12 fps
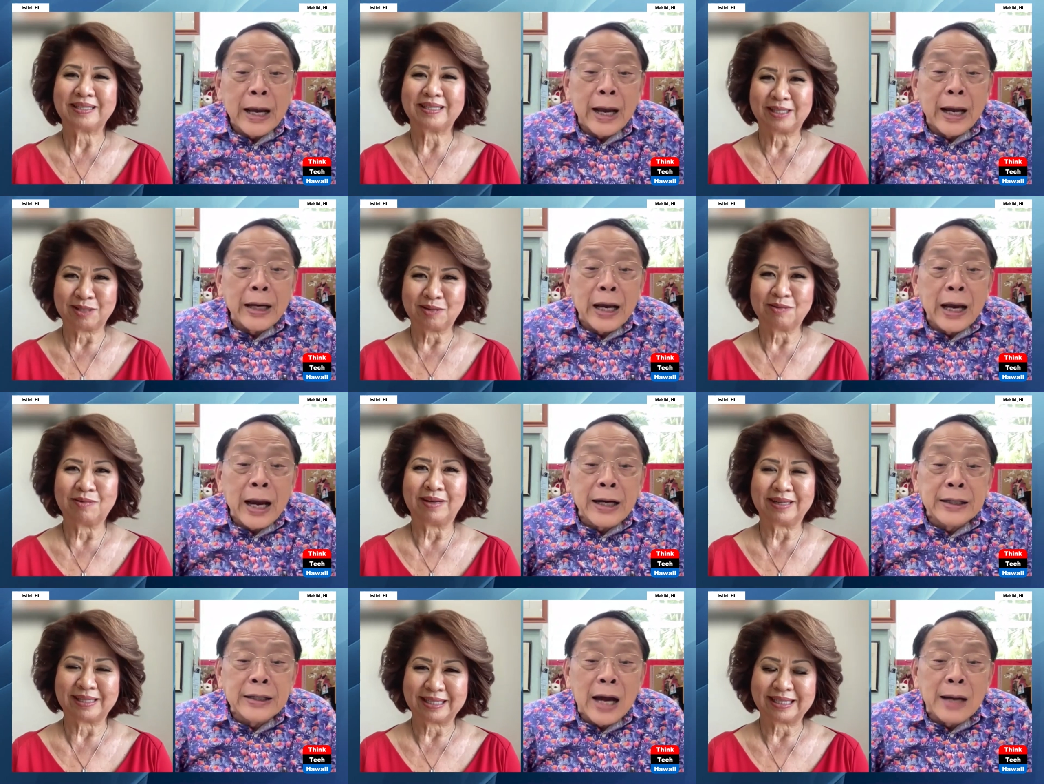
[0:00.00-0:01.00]
Speaker 1: And
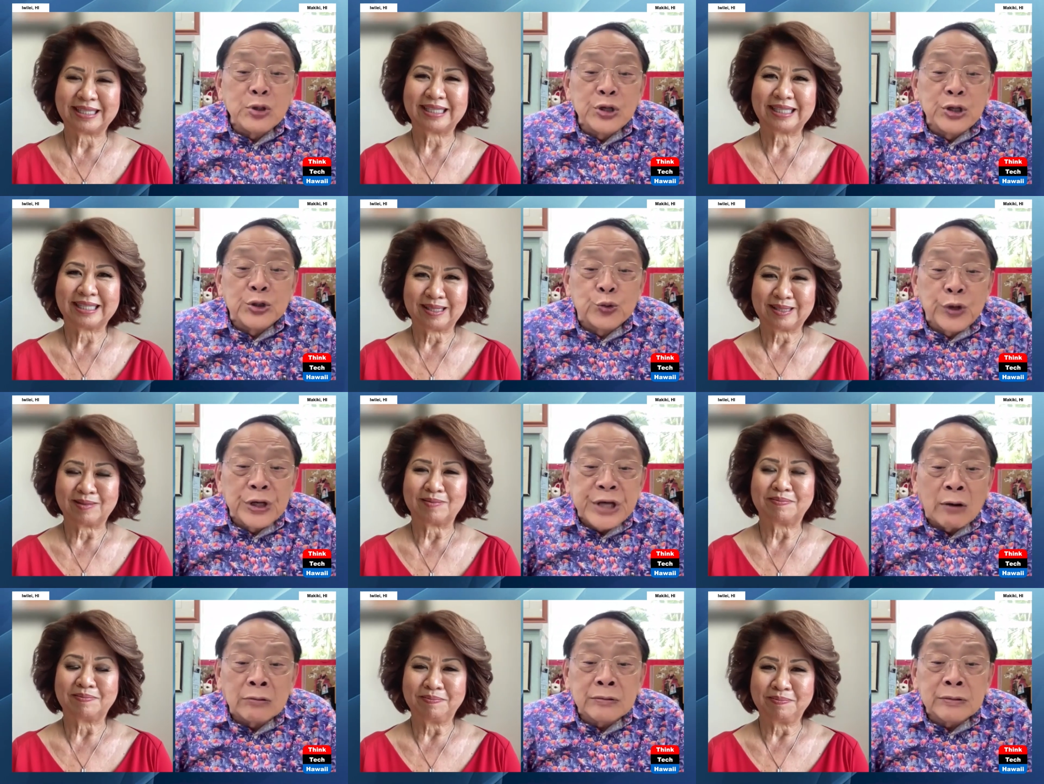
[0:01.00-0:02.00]
anytime you need to reach
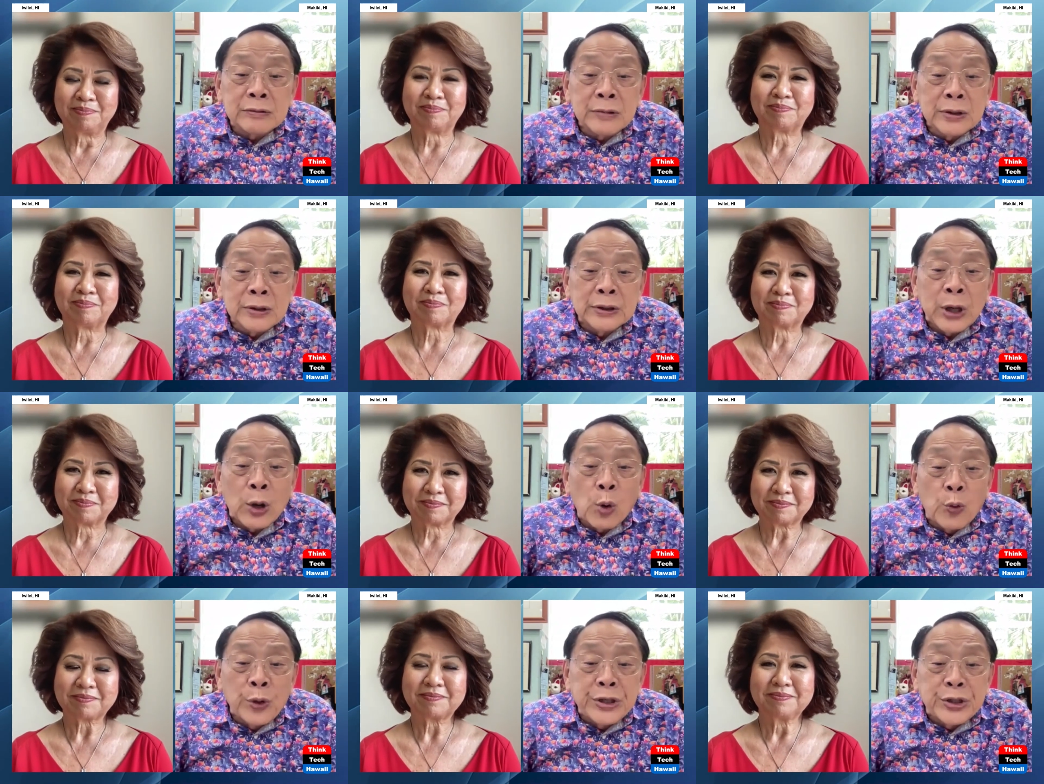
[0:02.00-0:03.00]
out, they
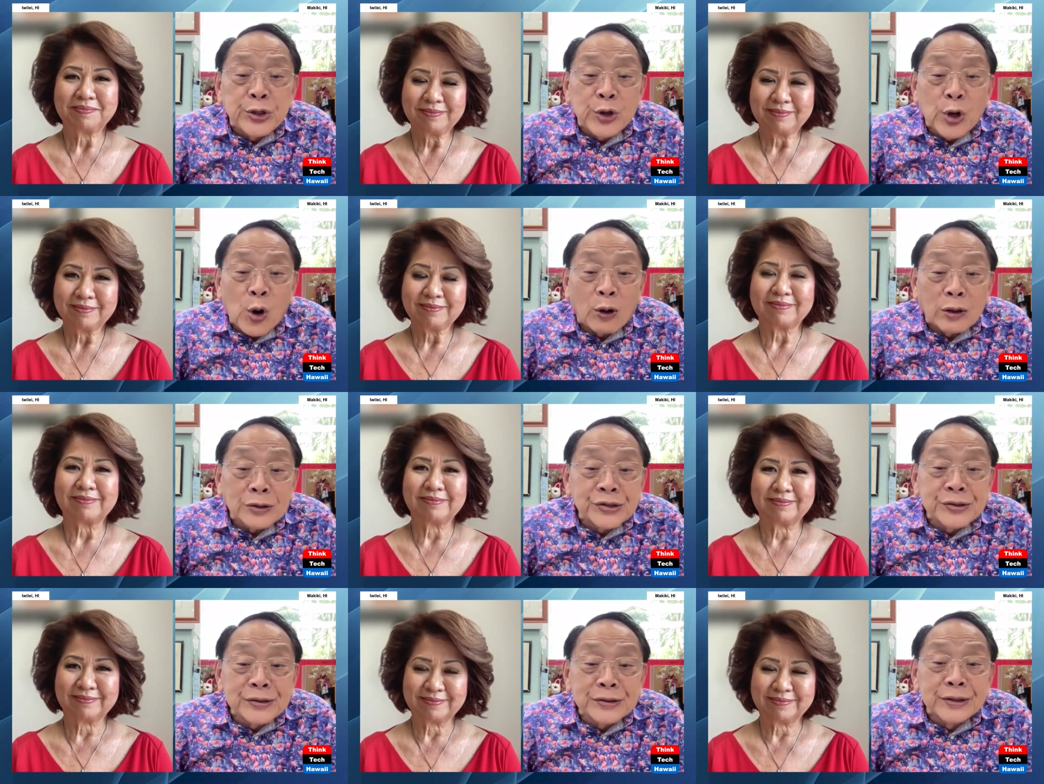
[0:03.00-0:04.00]
will return your
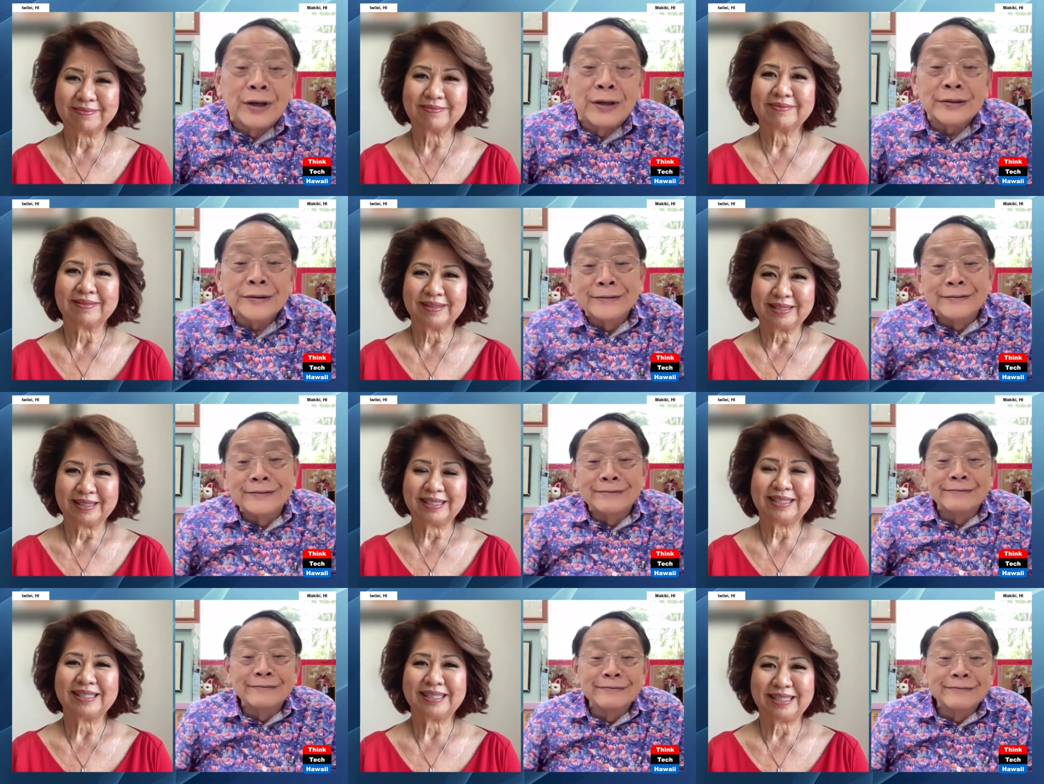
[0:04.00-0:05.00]
calls, you know?
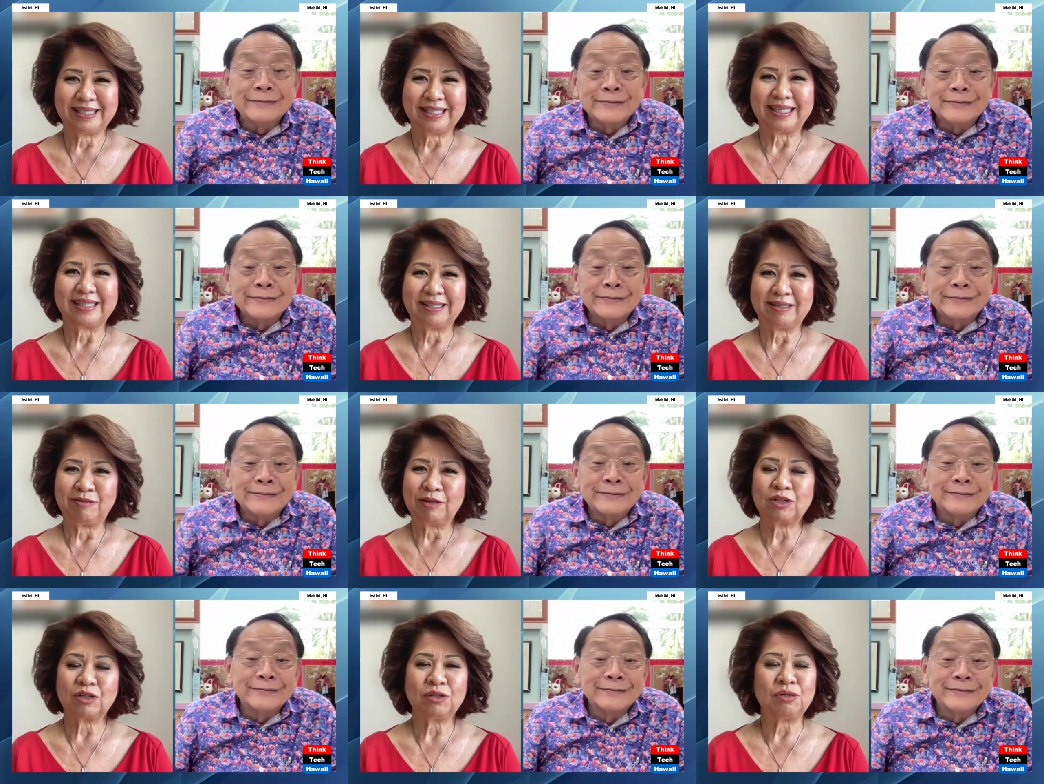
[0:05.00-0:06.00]
Speaker 2: Yes. And
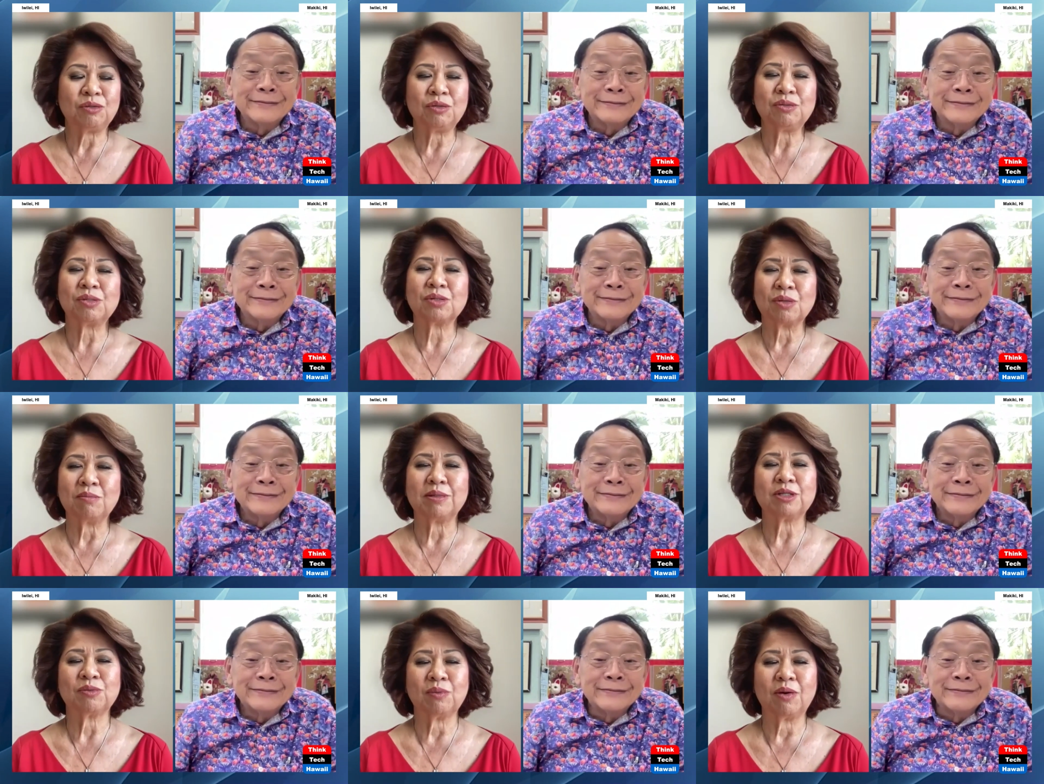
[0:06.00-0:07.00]
Victor, you do so
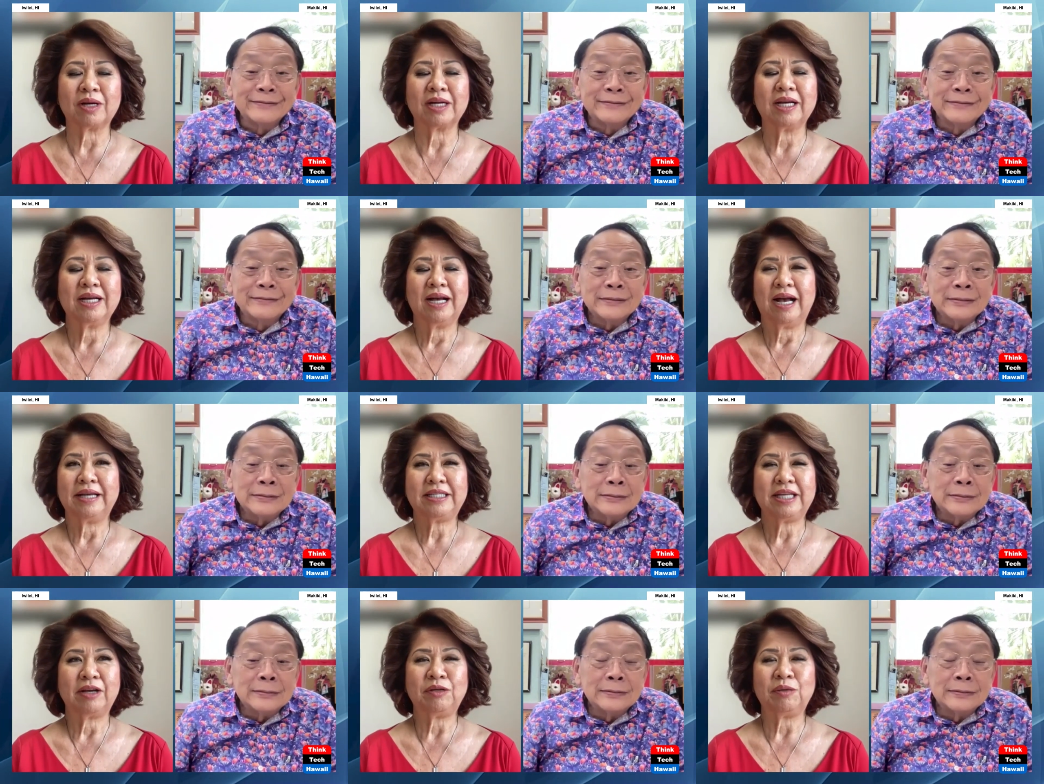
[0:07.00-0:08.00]
much work. I
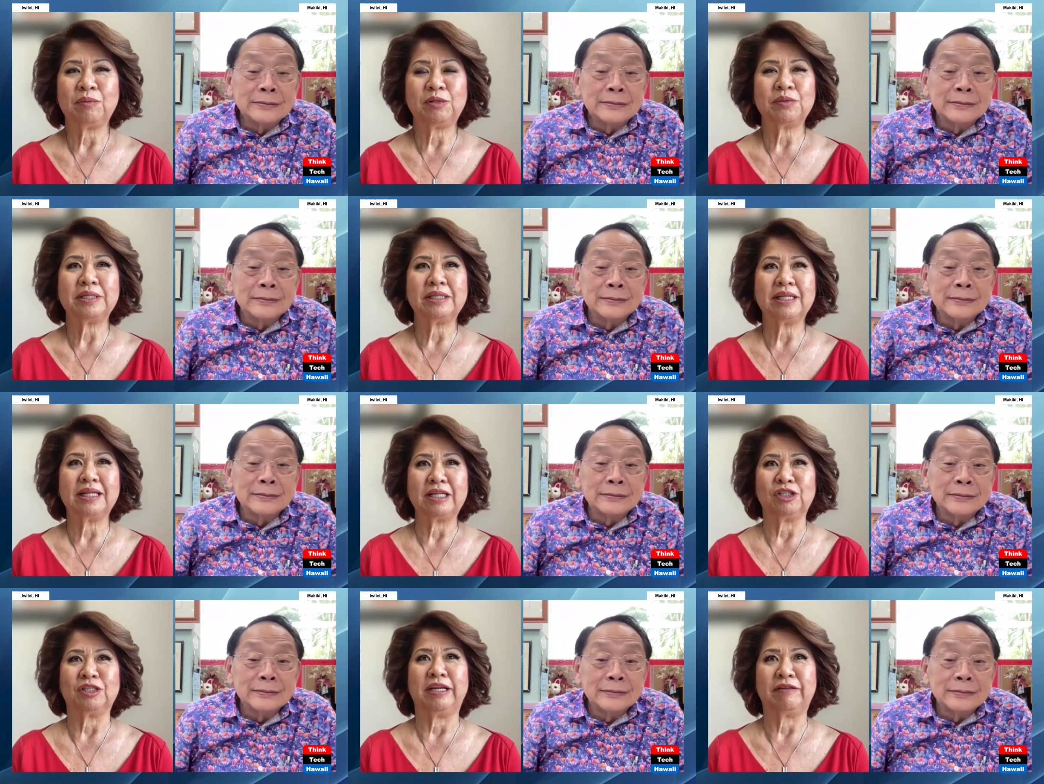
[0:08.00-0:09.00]
tell you, during the
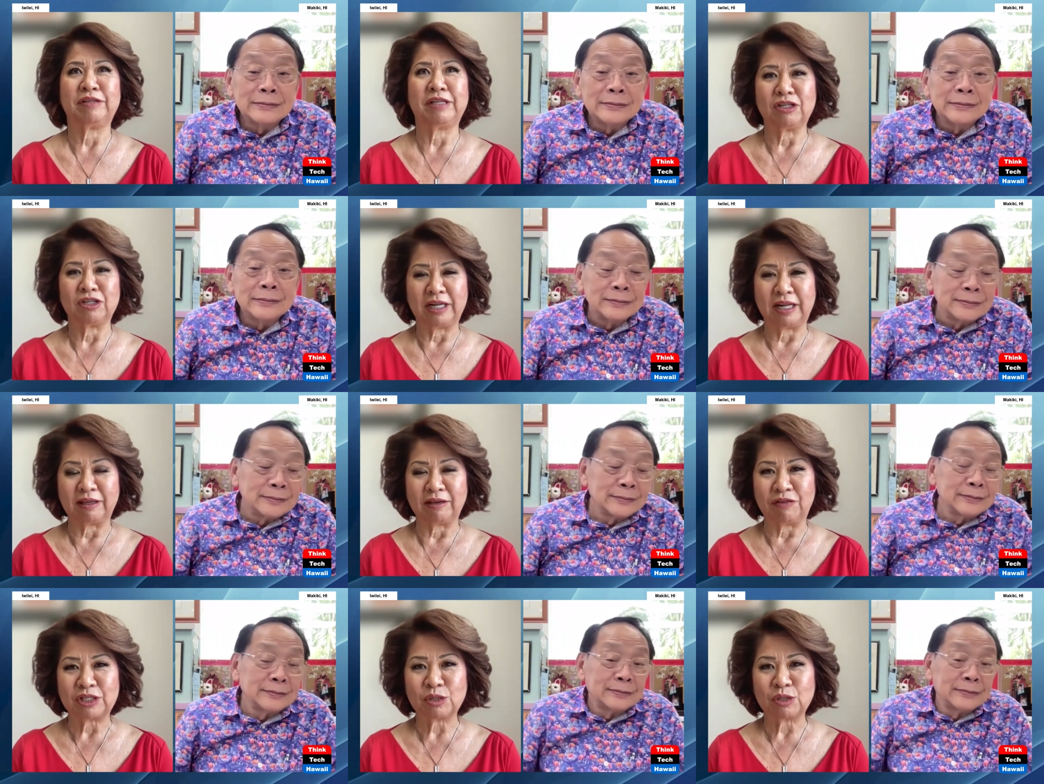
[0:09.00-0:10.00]
legislative session, I
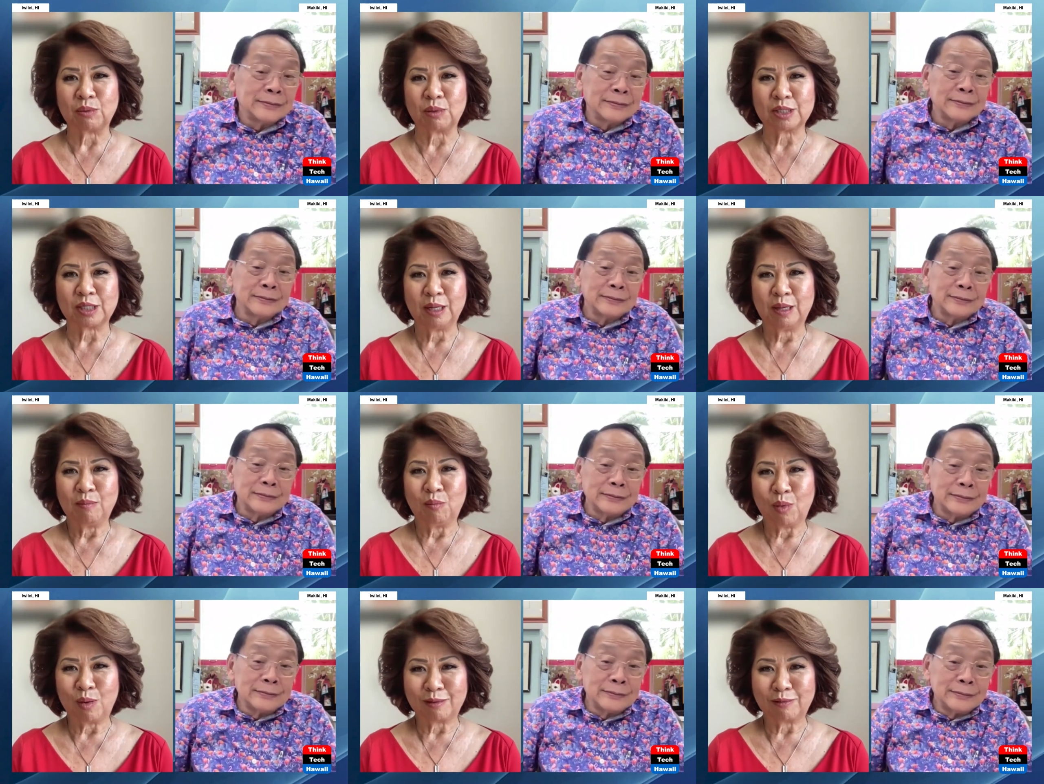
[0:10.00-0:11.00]
think Victor works
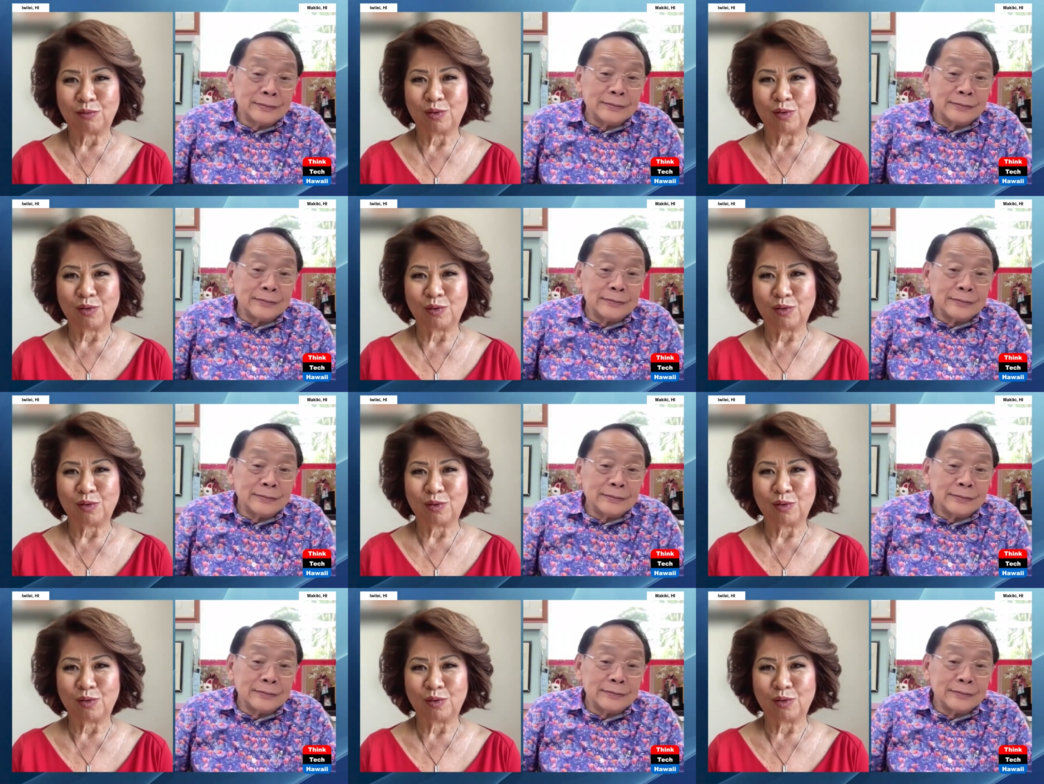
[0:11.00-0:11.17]
more